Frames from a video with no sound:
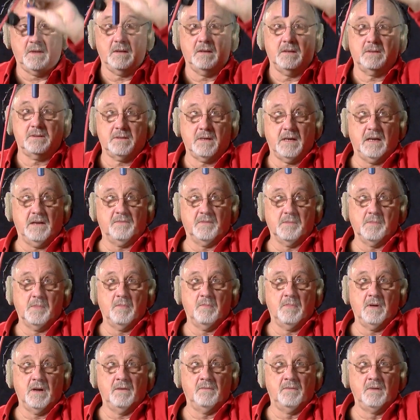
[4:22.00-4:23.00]
I'll try it from
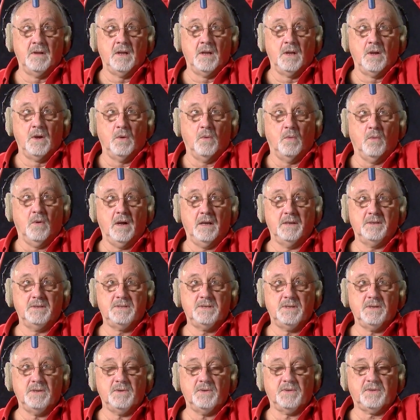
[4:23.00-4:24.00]
above. 1,
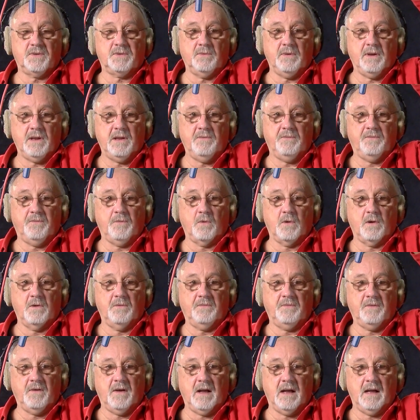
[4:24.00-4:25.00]
2, 3, 4,
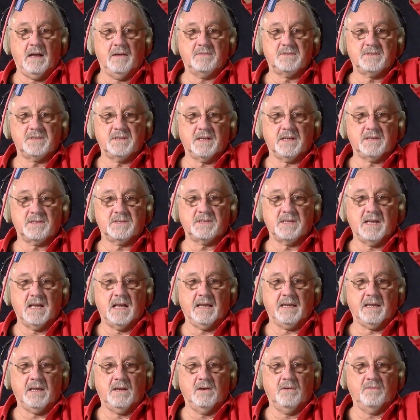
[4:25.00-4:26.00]
5, 6,
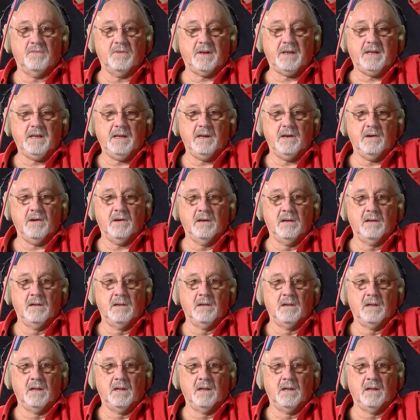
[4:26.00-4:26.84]
I get over here.